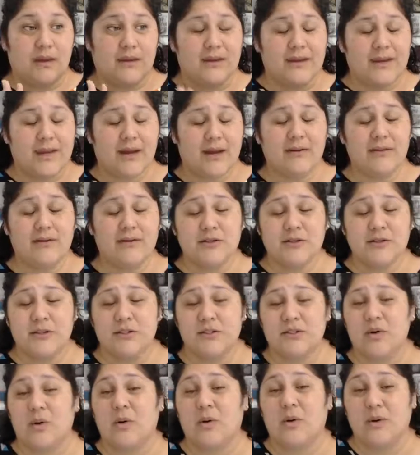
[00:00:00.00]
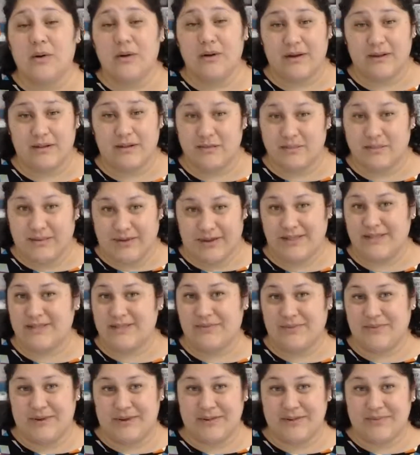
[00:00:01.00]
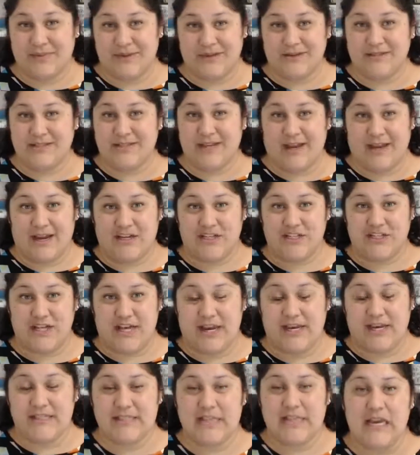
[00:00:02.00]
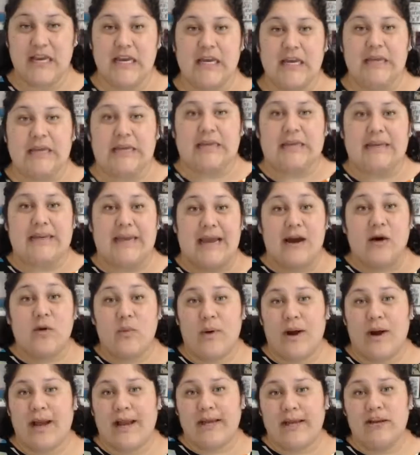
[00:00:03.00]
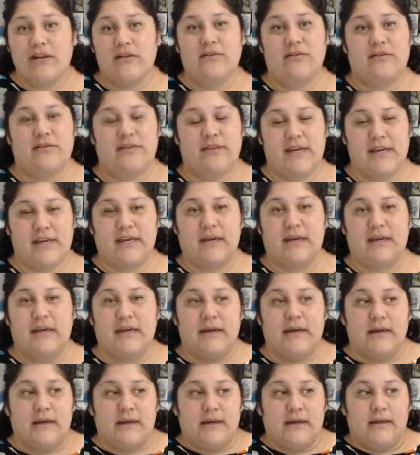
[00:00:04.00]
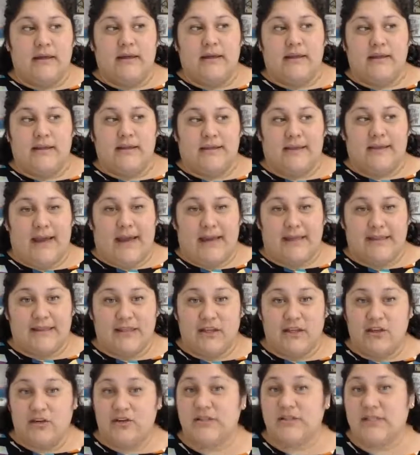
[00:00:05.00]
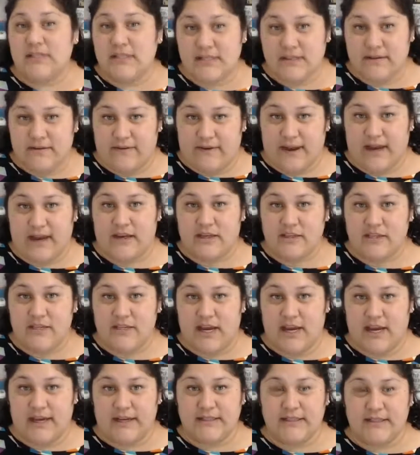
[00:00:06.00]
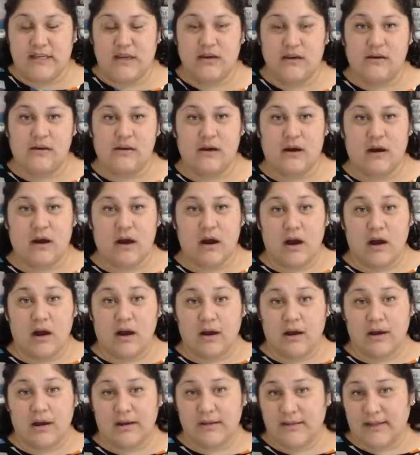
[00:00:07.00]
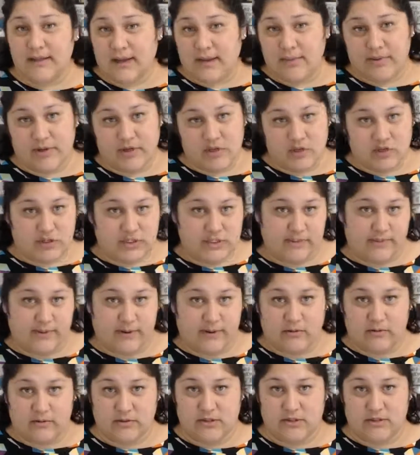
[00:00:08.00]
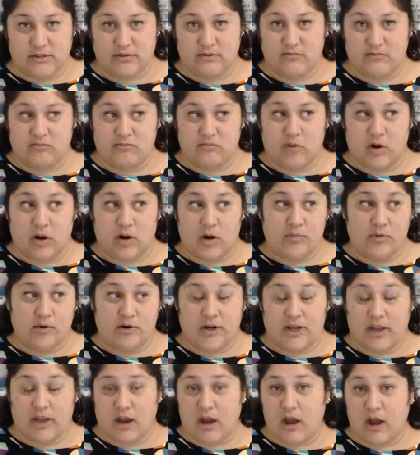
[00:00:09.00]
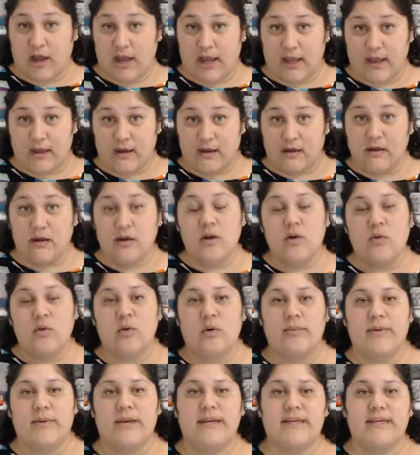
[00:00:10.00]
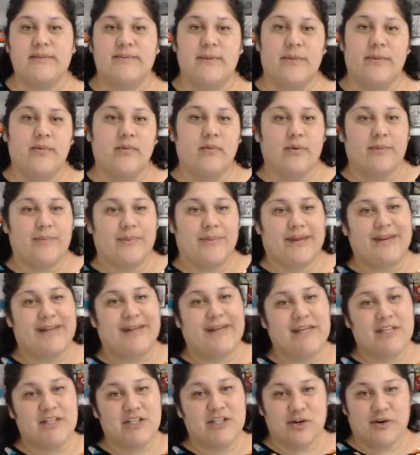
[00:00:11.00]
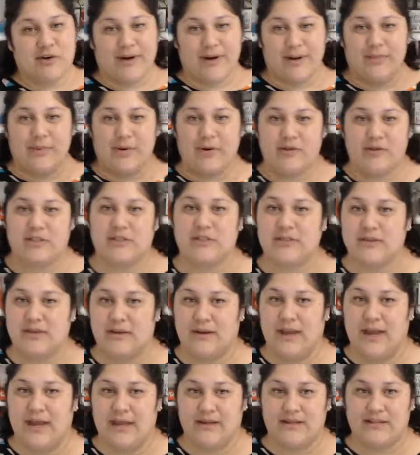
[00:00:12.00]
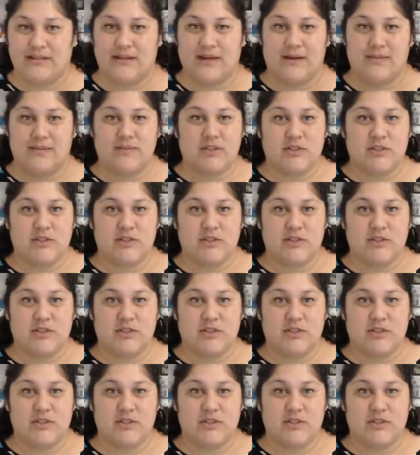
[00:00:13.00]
Now there's this whole other place that we can be using hashtags. Now, why do you think that the uses of hashtags on that Pinterest post are pretty high? Well, because people were pinning Instagram posts ahead of time.